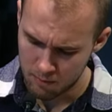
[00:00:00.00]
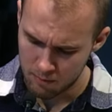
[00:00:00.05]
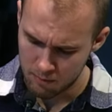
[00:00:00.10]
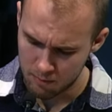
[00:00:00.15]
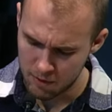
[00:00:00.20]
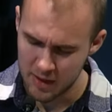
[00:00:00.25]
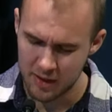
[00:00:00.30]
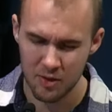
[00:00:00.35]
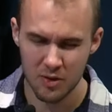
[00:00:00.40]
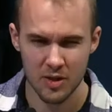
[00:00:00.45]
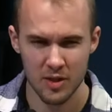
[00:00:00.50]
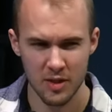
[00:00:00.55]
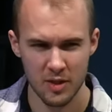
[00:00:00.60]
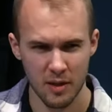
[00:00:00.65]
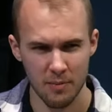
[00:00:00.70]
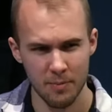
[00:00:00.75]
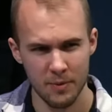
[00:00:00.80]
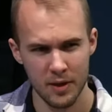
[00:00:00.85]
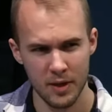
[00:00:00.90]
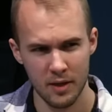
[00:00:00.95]
But there's
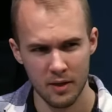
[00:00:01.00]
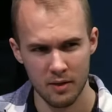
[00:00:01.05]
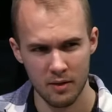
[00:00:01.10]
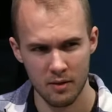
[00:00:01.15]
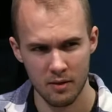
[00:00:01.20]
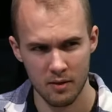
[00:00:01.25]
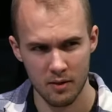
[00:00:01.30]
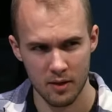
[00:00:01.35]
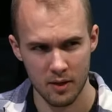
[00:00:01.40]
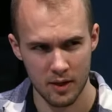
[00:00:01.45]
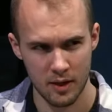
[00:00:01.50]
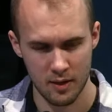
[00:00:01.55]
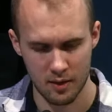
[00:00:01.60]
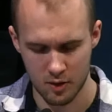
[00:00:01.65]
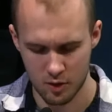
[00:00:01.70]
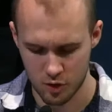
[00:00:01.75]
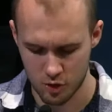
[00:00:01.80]
something in the